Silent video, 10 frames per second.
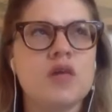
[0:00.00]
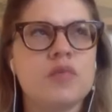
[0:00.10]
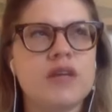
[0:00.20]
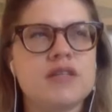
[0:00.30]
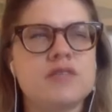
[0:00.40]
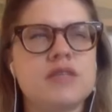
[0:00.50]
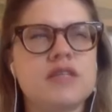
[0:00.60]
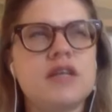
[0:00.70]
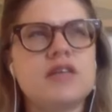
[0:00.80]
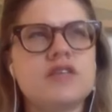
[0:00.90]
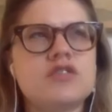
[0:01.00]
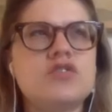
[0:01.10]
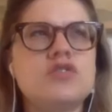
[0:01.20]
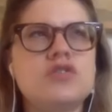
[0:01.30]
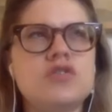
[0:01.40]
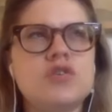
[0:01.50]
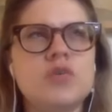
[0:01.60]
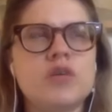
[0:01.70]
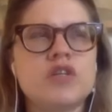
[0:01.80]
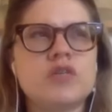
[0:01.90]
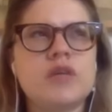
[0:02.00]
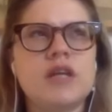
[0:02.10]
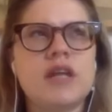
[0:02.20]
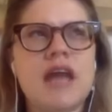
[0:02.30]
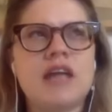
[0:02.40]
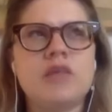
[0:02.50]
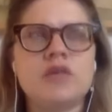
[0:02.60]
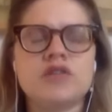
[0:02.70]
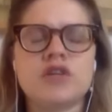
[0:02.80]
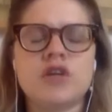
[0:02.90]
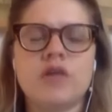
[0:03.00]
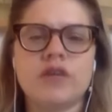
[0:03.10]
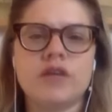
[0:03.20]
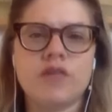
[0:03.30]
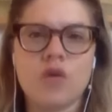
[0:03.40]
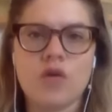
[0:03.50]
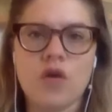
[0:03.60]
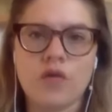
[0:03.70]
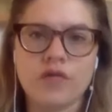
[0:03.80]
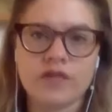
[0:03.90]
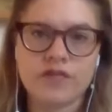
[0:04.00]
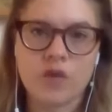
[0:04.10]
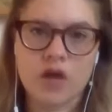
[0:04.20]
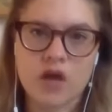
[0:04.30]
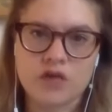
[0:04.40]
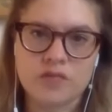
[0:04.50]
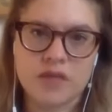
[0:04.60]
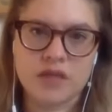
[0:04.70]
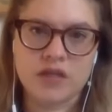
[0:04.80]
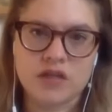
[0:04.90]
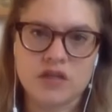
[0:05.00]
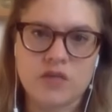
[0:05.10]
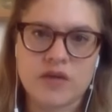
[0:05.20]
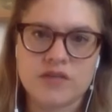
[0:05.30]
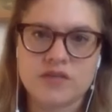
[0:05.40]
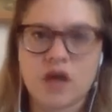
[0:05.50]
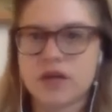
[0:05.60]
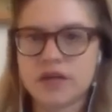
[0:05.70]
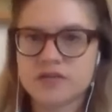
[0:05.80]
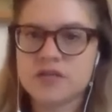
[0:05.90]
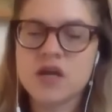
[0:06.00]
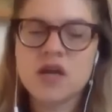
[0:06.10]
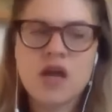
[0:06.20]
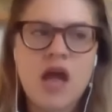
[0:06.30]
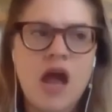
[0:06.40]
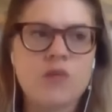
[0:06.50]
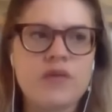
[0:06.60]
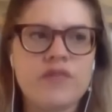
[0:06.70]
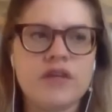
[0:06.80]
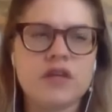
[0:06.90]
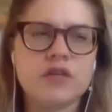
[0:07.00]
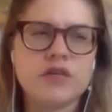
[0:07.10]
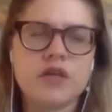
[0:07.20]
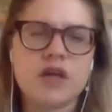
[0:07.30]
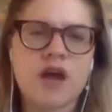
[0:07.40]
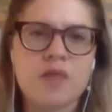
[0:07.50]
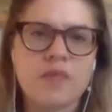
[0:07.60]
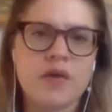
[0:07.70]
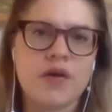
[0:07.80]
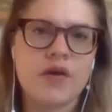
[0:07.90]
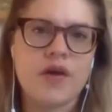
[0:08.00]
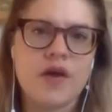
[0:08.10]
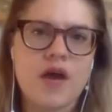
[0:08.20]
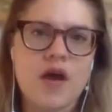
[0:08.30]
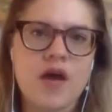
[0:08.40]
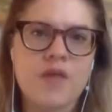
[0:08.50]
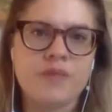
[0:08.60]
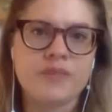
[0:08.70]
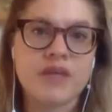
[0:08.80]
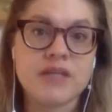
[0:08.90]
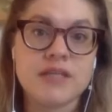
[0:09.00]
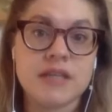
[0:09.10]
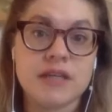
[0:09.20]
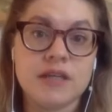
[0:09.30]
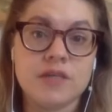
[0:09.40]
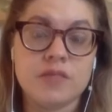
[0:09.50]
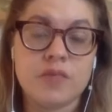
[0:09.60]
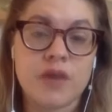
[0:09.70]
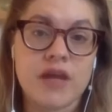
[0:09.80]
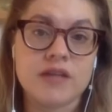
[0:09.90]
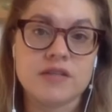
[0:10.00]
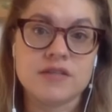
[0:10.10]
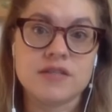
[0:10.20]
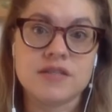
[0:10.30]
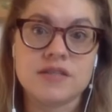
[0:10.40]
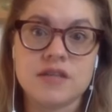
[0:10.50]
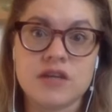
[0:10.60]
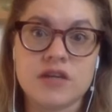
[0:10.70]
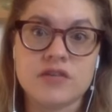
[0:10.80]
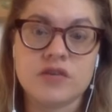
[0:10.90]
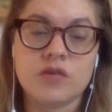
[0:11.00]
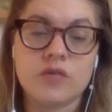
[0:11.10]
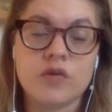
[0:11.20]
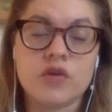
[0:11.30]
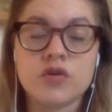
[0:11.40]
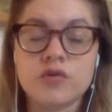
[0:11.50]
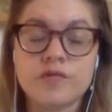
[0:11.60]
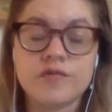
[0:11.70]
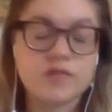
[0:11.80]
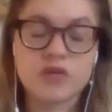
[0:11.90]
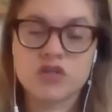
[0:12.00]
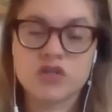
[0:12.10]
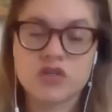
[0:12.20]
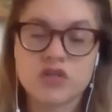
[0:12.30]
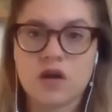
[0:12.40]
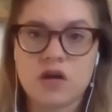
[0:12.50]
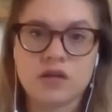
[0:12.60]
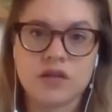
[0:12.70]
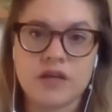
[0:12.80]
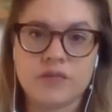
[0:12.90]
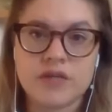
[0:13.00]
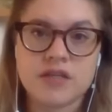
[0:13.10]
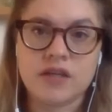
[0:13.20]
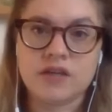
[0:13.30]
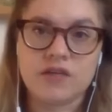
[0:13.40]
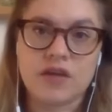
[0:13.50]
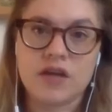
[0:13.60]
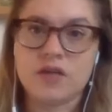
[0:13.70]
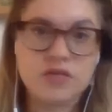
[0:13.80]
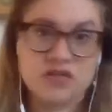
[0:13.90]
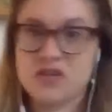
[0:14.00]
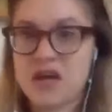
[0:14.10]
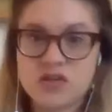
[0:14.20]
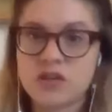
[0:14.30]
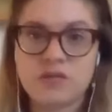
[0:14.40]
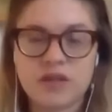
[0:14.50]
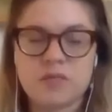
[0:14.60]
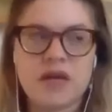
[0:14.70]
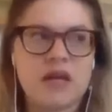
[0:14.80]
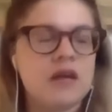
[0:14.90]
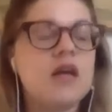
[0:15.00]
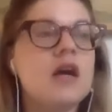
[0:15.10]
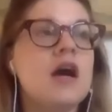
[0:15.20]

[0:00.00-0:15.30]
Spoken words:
brands and retailers. We're doing an annual turnover of over $400 million. And we've included a couple Indian brands this year. So Kuvs, which is an online retailer there, which is actually really big,